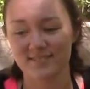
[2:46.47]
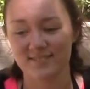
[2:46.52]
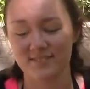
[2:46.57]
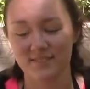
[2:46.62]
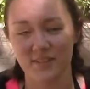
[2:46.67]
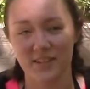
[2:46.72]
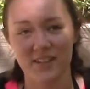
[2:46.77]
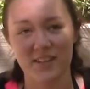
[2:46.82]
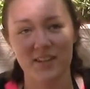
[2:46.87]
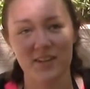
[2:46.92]

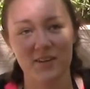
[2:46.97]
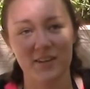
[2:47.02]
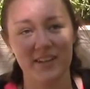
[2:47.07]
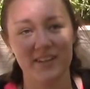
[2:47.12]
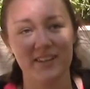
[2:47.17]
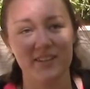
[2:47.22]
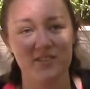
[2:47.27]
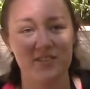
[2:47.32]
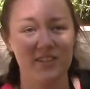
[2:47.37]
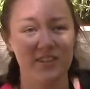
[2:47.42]
we can do
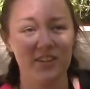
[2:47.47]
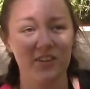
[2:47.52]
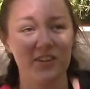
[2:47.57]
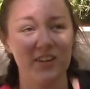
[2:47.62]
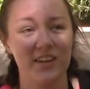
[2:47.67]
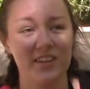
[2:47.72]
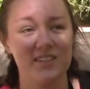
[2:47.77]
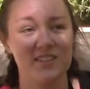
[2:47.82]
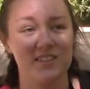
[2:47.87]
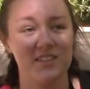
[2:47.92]
it. There's little
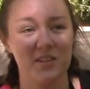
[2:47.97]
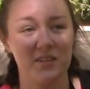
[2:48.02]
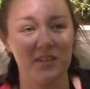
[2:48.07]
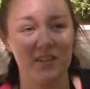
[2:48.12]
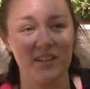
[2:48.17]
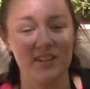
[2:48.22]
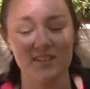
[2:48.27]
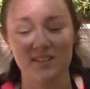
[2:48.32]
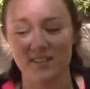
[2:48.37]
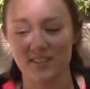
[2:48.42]
kids doing
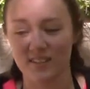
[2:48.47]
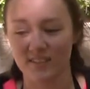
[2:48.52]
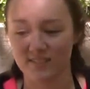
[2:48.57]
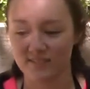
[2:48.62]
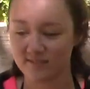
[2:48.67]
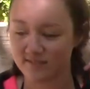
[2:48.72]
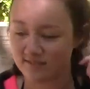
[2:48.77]
it, so.